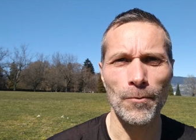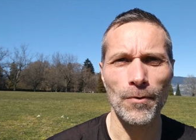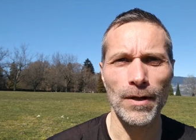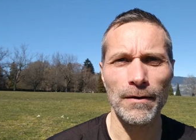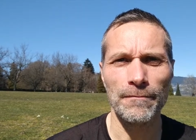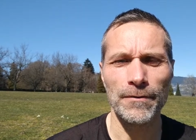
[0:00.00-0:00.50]

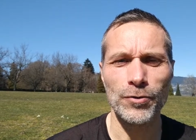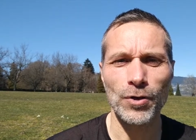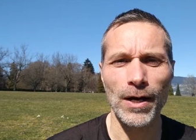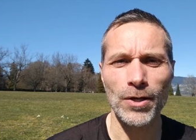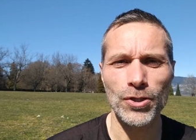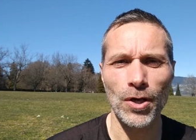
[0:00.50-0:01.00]
if the
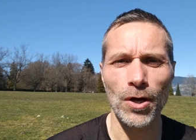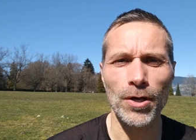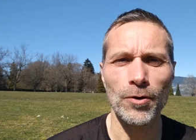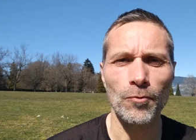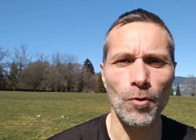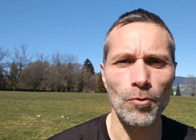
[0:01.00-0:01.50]
dryer's on,
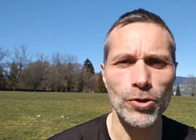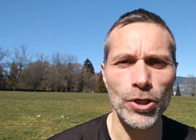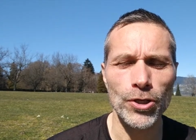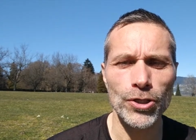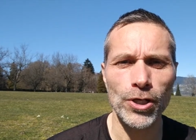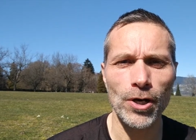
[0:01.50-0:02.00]
it won't
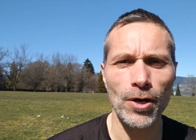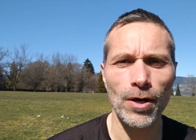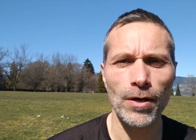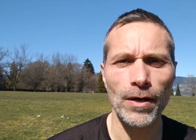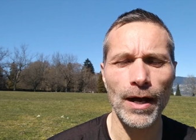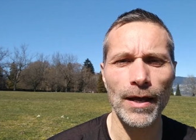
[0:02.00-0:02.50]
charge your
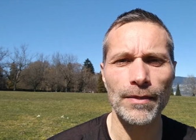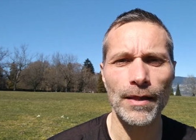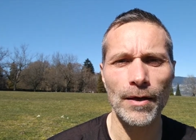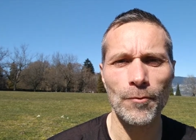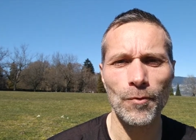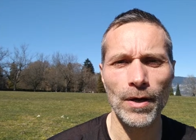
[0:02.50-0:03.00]
car, and
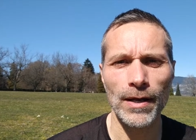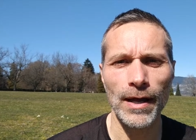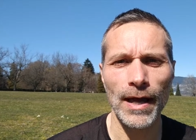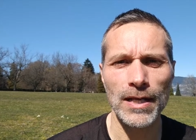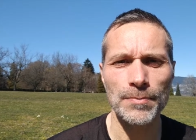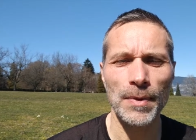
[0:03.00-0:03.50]
then when it
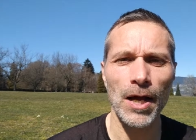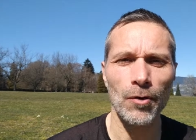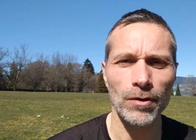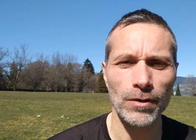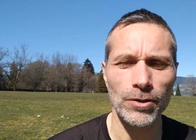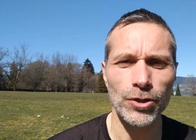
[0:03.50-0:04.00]
has
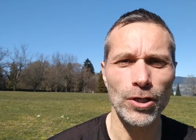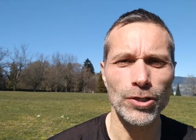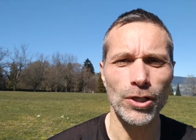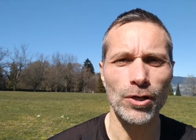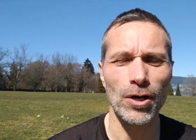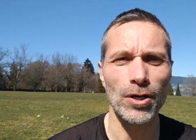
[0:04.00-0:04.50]
power, it'll charge
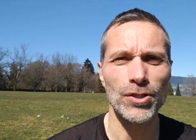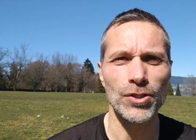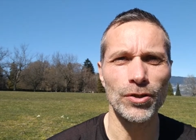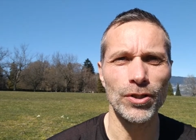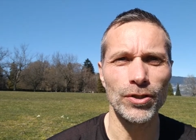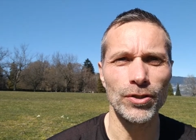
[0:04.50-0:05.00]
your car. So
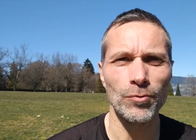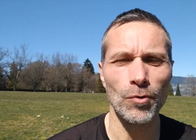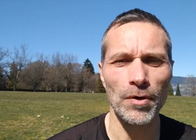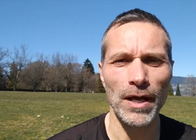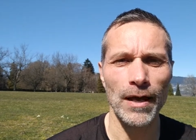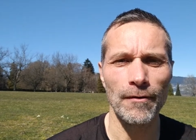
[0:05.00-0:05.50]
you
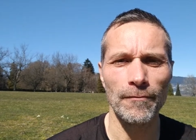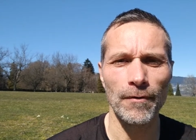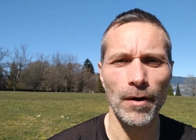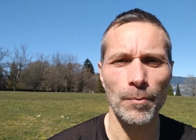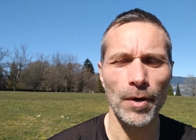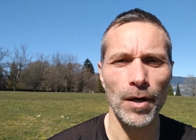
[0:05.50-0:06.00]
won't have
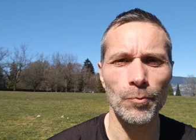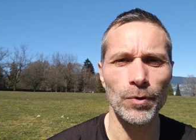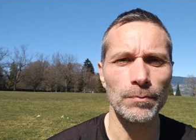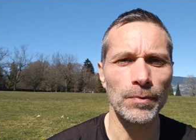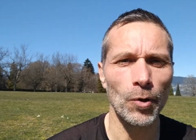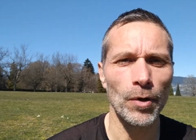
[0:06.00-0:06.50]
a problem with
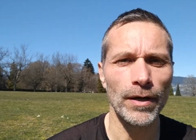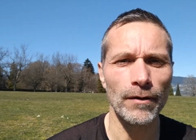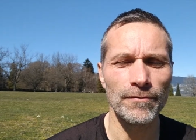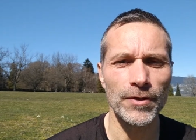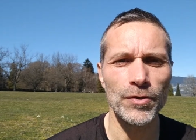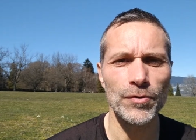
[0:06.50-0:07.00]
blowing a
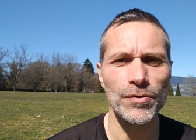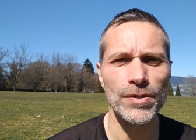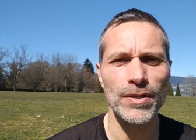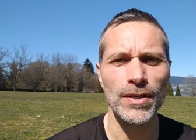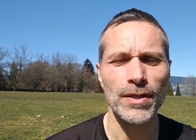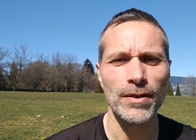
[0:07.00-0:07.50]
fuse
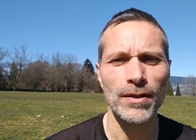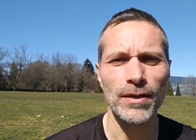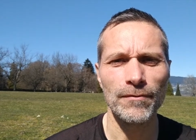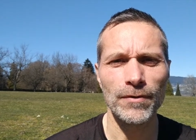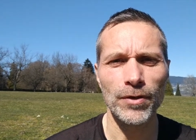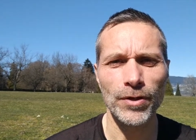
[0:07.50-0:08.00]

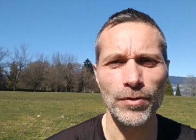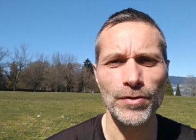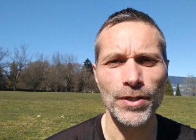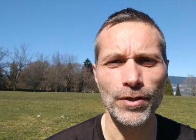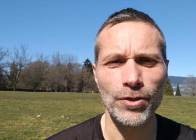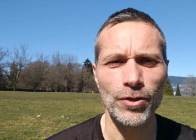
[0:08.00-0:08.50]
if you're
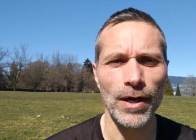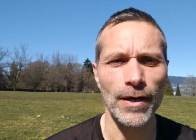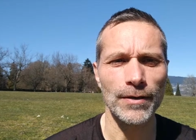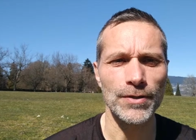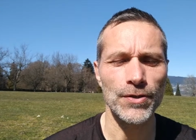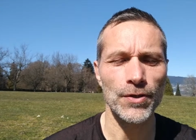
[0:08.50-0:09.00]
using your
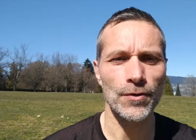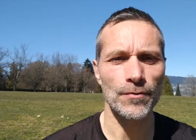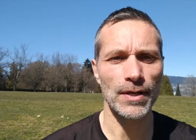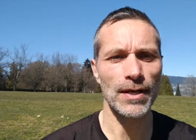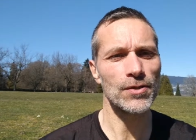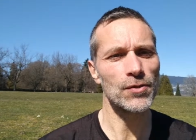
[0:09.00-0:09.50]
dryer. So
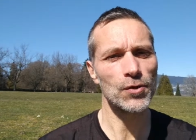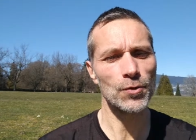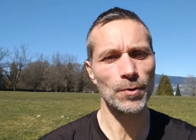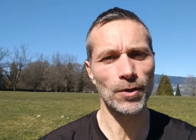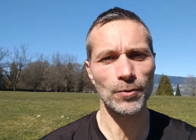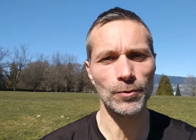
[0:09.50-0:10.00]
that's
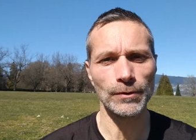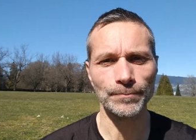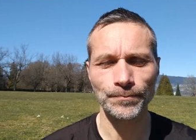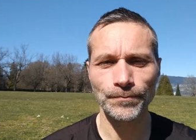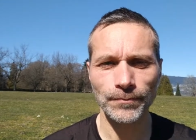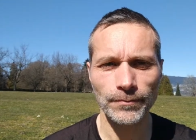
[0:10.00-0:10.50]
super cool.
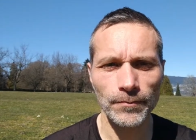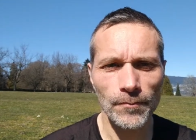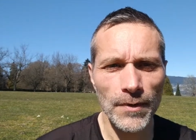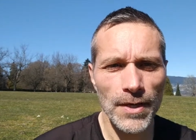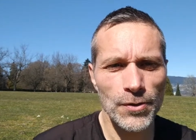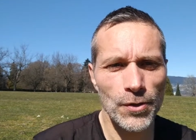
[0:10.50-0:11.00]

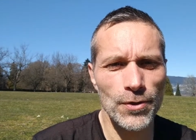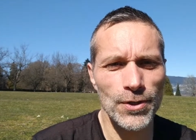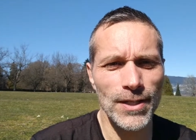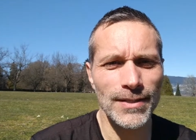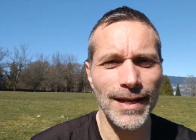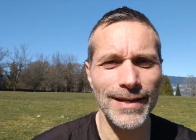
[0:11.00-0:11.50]
So there's
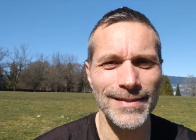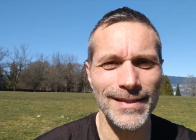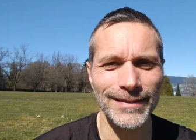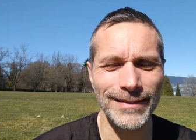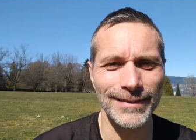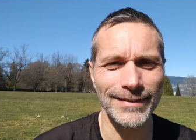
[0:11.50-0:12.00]
tons of
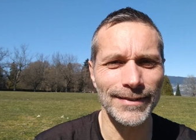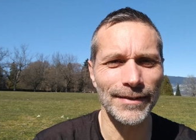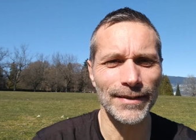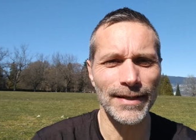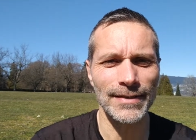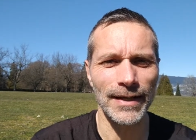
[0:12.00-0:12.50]
little
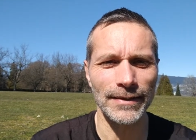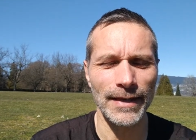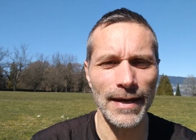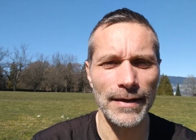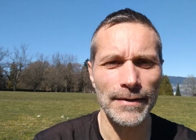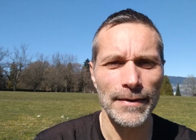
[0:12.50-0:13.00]
things like
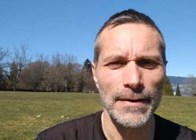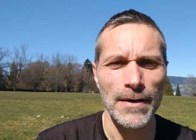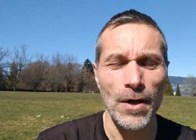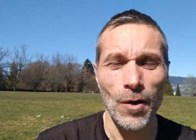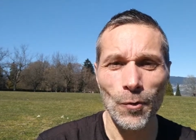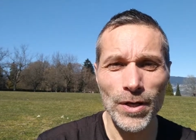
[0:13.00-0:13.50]
that.
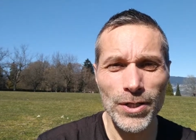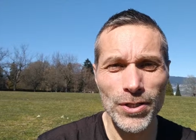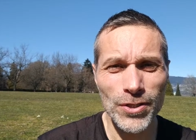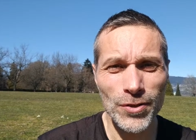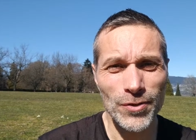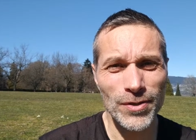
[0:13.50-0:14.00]
We
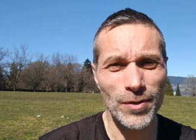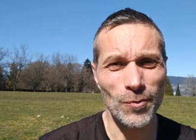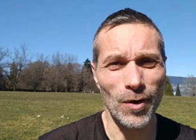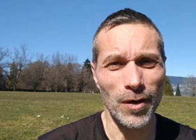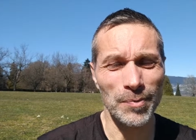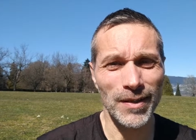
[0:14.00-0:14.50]
just used the
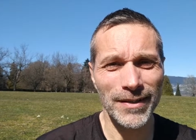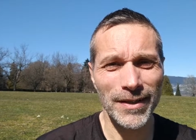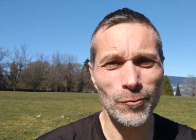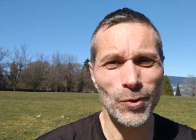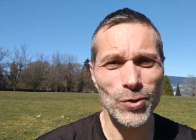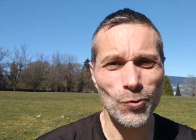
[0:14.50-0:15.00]
wall
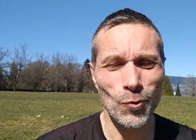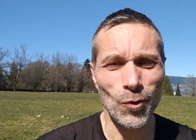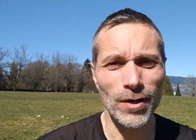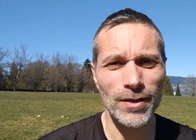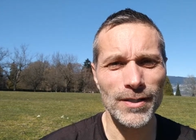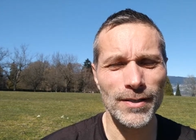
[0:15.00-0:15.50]
plug-in, which
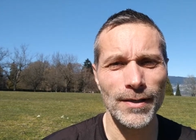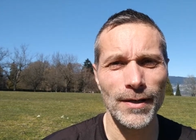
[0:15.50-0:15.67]
worked.